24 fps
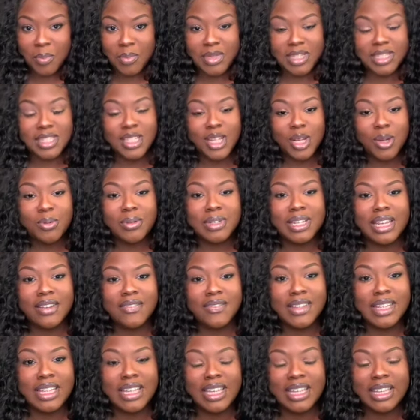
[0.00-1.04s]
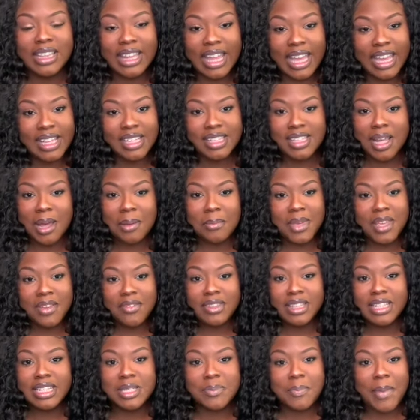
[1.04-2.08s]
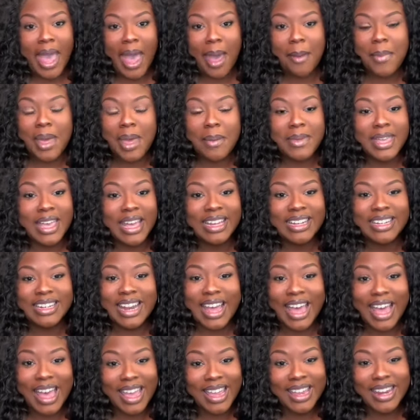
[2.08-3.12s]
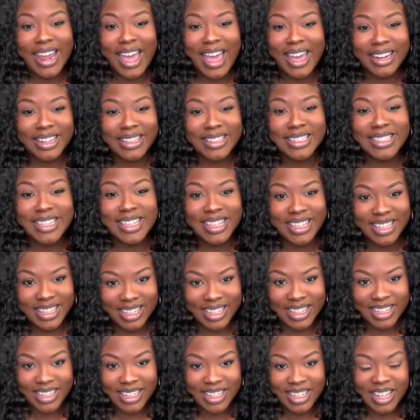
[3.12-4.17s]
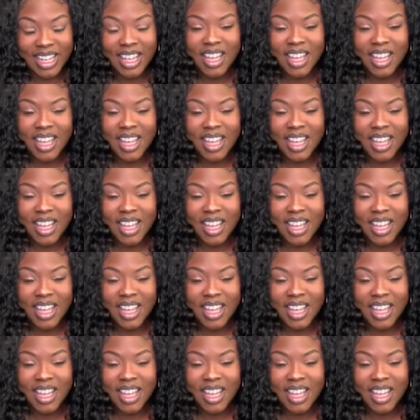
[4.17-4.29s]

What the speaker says: So definitely lace, I'm giving this bad baby a 9 out of 10.